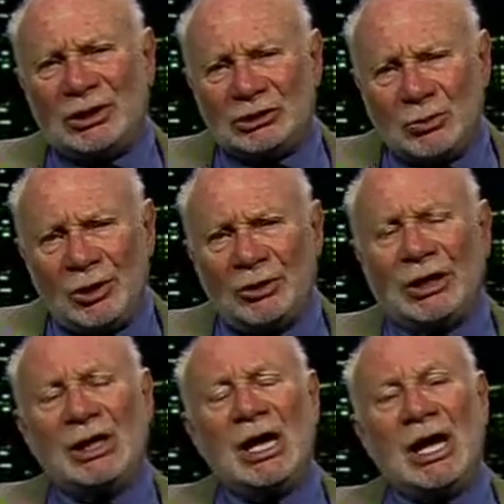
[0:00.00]
It's
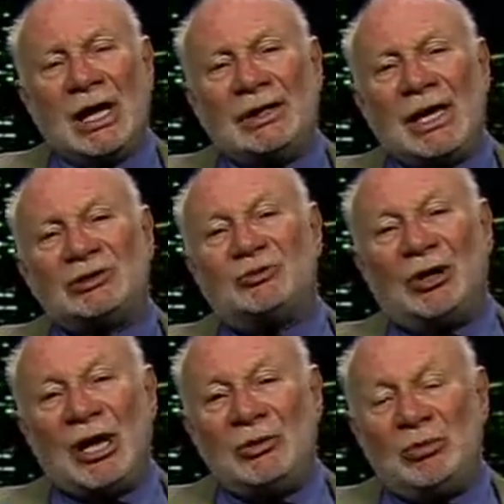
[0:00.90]
worried. And that's
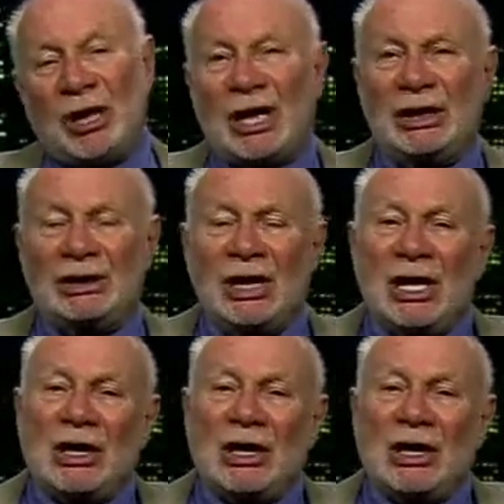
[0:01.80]
brain pain.